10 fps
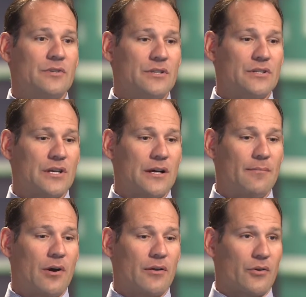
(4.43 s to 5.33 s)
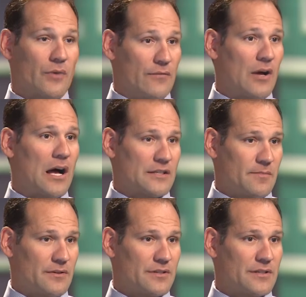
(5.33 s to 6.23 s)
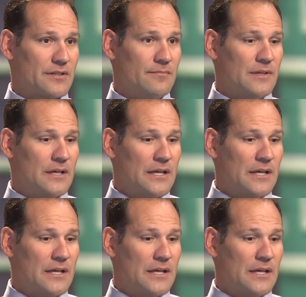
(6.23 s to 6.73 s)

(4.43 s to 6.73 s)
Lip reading: which is part of the Greenville Hospital system.